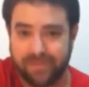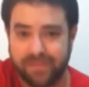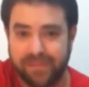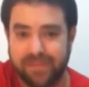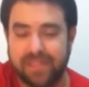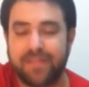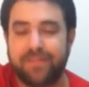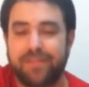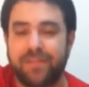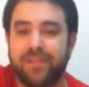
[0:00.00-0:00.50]

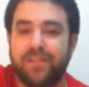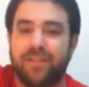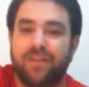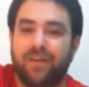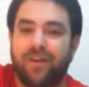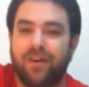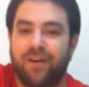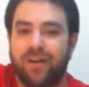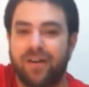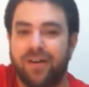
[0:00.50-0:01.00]

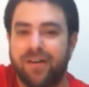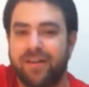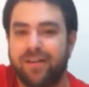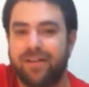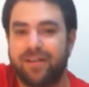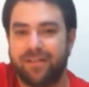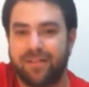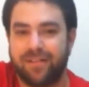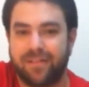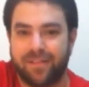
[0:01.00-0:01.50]
7
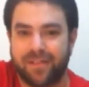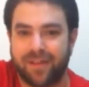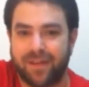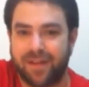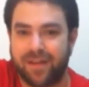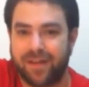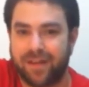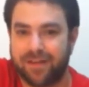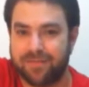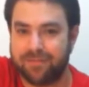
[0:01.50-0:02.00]
on
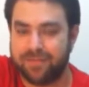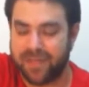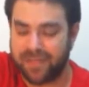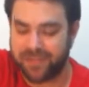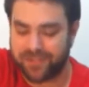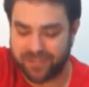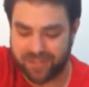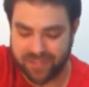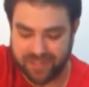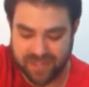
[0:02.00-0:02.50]
the
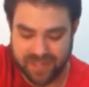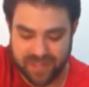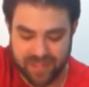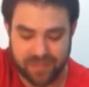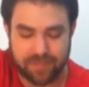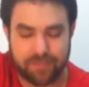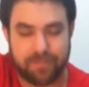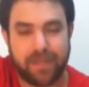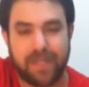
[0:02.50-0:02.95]
major scale,